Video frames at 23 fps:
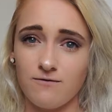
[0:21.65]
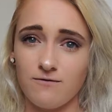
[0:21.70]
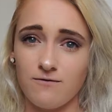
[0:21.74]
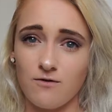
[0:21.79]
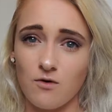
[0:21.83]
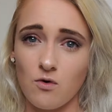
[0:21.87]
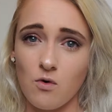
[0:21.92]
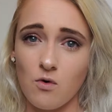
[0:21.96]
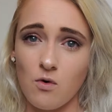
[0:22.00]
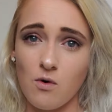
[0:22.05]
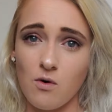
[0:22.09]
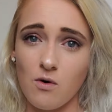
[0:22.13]

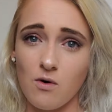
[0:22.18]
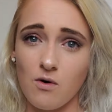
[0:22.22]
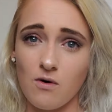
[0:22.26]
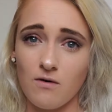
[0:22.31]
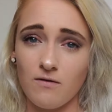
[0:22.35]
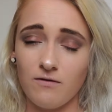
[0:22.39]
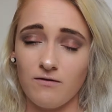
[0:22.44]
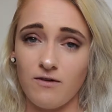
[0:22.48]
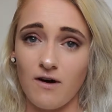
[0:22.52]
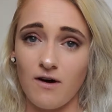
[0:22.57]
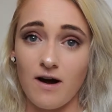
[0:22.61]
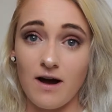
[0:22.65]
four,
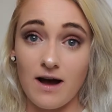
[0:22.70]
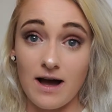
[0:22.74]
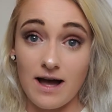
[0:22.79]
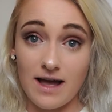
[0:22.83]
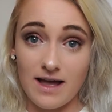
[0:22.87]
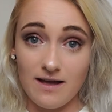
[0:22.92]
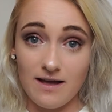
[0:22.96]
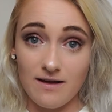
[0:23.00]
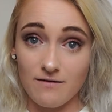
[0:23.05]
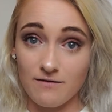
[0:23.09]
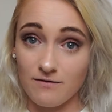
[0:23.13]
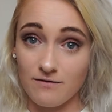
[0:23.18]

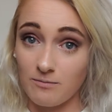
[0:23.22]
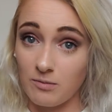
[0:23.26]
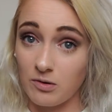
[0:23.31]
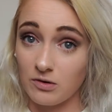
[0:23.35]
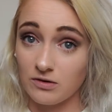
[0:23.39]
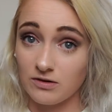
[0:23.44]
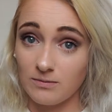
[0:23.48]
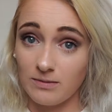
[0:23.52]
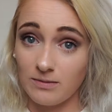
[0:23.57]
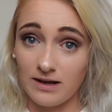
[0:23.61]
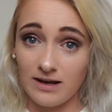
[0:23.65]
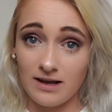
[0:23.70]
five
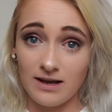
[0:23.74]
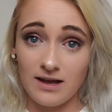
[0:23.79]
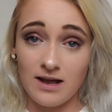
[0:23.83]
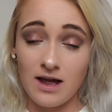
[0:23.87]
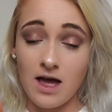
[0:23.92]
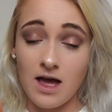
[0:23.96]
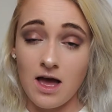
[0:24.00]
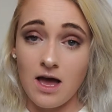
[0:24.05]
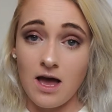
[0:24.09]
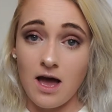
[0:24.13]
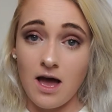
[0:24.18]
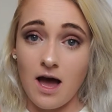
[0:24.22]
possibly
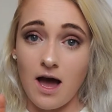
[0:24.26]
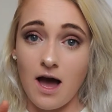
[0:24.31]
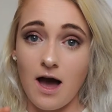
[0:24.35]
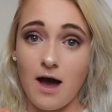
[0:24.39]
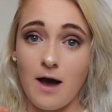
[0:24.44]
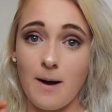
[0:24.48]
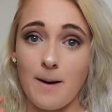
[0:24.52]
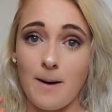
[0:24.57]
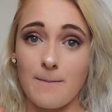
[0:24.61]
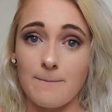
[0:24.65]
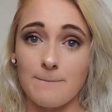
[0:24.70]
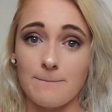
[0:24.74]

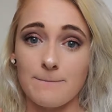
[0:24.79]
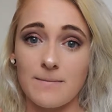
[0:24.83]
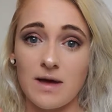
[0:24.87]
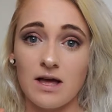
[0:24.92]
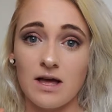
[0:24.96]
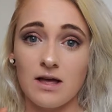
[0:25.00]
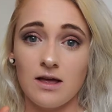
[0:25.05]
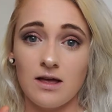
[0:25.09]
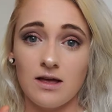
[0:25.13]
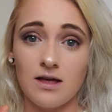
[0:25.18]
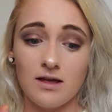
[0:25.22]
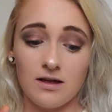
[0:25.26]
um,
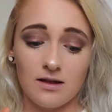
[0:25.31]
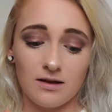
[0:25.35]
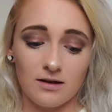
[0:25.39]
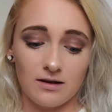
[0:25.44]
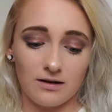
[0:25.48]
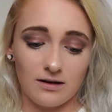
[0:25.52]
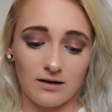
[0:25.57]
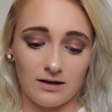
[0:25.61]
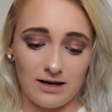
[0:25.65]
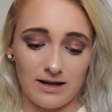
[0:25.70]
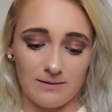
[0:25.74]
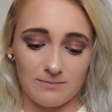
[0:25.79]

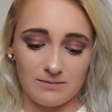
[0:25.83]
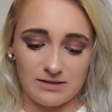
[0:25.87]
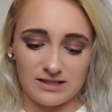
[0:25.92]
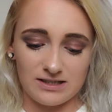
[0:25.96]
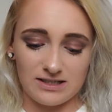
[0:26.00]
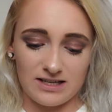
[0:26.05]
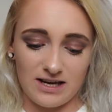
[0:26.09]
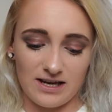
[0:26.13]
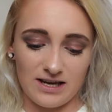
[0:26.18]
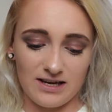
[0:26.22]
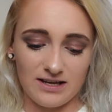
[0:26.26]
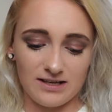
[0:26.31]

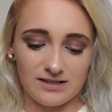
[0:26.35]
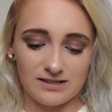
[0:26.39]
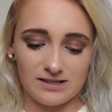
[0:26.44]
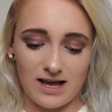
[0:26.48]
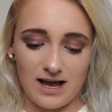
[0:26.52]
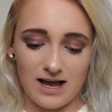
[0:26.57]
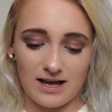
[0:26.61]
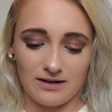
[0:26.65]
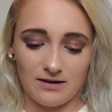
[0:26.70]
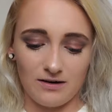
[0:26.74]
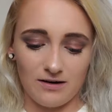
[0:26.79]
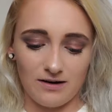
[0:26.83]
lipsticks
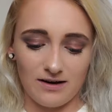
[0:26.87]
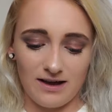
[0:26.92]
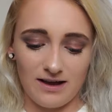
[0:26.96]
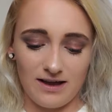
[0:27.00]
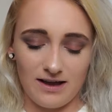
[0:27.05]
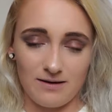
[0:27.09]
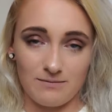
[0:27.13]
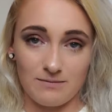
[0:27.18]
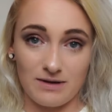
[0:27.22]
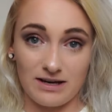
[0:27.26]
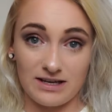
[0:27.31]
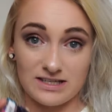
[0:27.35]
and
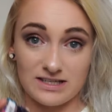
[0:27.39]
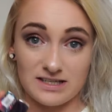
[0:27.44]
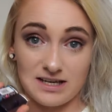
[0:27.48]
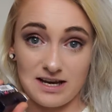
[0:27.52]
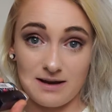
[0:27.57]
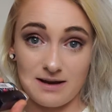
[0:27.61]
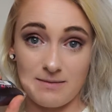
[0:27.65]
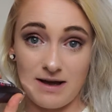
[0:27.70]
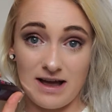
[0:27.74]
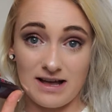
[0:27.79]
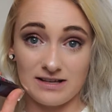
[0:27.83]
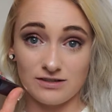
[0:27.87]
I managed to
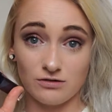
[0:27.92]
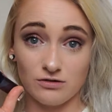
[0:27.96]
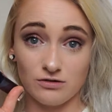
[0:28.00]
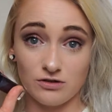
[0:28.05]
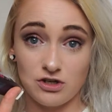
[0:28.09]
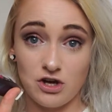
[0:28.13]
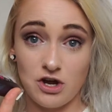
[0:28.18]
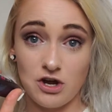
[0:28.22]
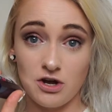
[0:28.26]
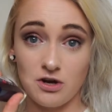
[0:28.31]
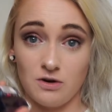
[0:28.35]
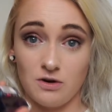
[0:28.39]
get my hands on
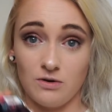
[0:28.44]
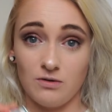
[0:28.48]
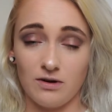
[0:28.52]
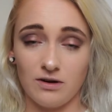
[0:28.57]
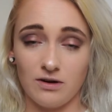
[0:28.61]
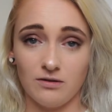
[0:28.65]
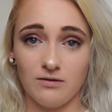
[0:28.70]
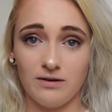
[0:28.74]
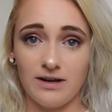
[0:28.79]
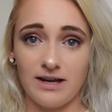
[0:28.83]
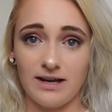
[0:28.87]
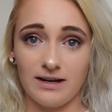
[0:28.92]
two.
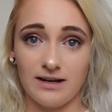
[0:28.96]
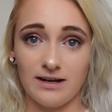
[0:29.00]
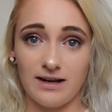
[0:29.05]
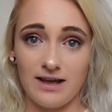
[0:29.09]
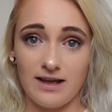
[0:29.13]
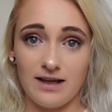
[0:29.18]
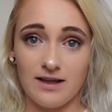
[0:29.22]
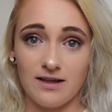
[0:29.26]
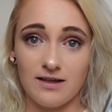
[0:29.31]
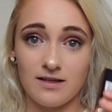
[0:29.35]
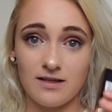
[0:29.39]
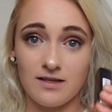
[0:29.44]

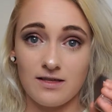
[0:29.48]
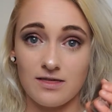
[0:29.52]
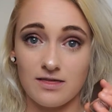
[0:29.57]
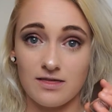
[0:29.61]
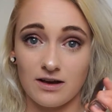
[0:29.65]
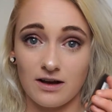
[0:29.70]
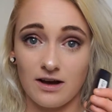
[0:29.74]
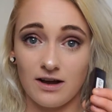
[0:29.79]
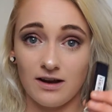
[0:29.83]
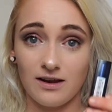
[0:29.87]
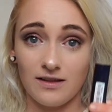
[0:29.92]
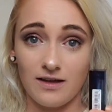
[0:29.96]
Annoyingly, the
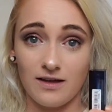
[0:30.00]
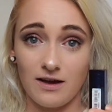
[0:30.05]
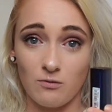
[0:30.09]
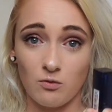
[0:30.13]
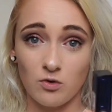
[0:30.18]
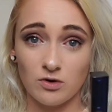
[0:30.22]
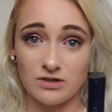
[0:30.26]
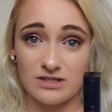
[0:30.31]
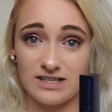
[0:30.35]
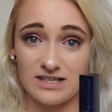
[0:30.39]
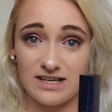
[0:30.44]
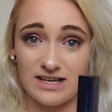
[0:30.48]
colour that I
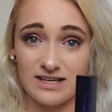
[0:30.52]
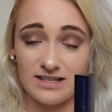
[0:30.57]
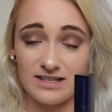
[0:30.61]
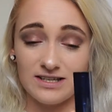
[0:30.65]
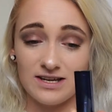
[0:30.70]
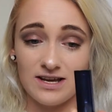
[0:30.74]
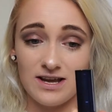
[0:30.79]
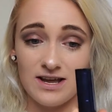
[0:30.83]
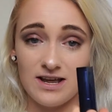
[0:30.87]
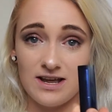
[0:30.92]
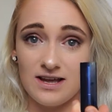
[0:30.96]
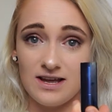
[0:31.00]
wanted
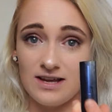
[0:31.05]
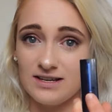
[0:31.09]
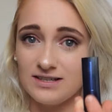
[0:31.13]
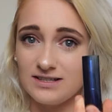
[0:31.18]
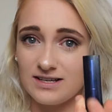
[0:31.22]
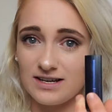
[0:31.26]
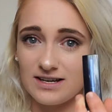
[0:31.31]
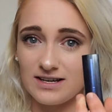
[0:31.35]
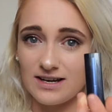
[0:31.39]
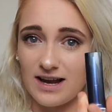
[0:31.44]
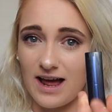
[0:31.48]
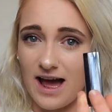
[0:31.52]

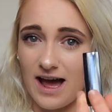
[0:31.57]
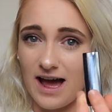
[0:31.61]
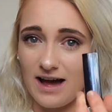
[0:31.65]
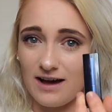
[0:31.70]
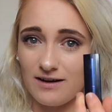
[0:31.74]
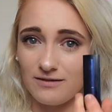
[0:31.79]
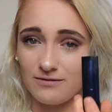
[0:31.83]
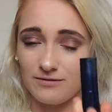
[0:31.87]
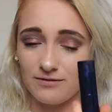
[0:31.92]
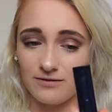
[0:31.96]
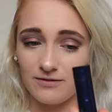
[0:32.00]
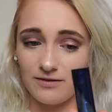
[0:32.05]
didn't
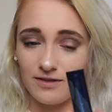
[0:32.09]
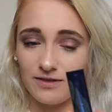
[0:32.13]
have